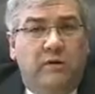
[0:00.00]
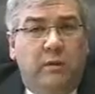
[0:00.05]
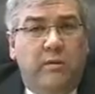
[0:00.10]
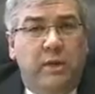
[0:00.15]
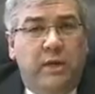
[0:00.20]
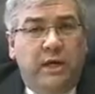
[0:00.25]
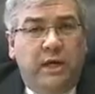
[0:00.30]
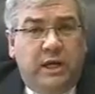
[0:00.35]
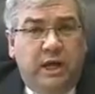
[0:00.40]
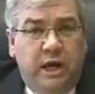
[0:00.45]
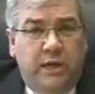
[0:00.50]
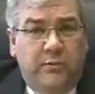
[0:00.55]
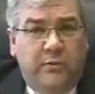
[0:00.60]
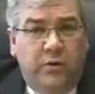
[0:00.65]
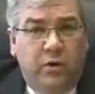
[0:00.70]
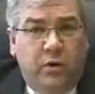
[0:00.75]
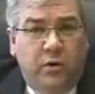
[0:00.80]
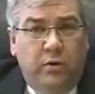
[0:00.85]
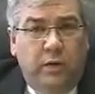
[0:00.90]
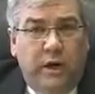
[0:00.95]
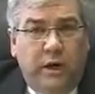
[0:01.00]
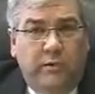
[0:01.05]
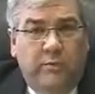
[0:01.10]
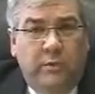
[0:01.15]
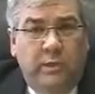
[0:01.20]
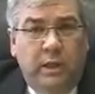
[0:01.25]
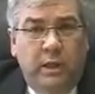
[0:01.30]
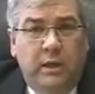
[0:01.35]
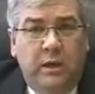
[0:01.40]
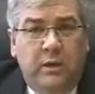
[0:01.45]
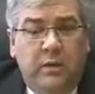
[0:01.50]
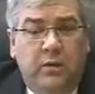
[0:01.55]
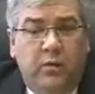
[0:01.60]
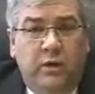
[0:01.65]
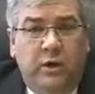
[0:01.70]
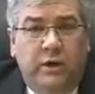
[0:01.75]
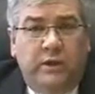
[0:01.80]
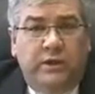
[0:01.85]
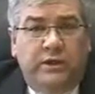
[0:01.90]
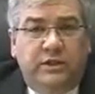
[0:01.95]
of our Medicaid program,
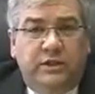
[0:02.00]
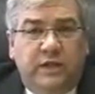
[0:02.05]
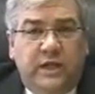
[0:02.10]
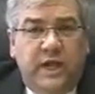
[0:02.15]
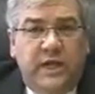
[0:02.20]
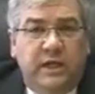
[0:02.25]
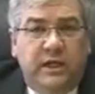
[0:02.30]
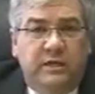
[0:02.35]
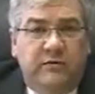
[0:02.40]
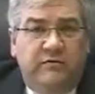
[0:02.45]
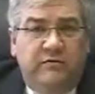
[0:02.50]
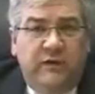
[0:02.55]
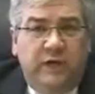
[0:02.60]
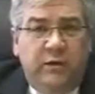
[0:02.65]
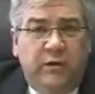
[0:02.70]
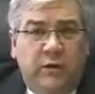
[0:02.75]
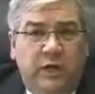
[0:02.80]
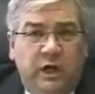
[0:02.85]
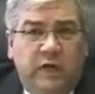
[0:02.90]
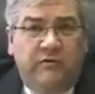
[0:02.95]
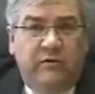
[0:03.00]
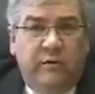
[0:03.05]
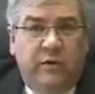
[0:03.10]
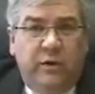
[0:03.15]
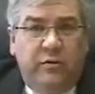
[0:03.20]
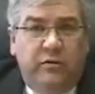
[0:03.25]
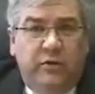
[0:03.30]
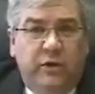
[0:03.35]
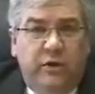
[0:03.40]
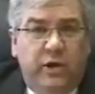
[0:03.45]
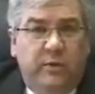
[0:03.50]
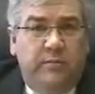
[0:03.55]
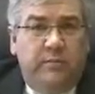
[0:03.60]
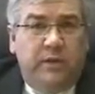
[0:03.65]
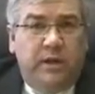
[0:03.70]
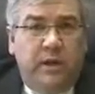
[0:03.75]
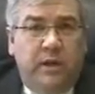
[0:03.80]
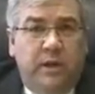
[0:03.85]
where the state and federal government put up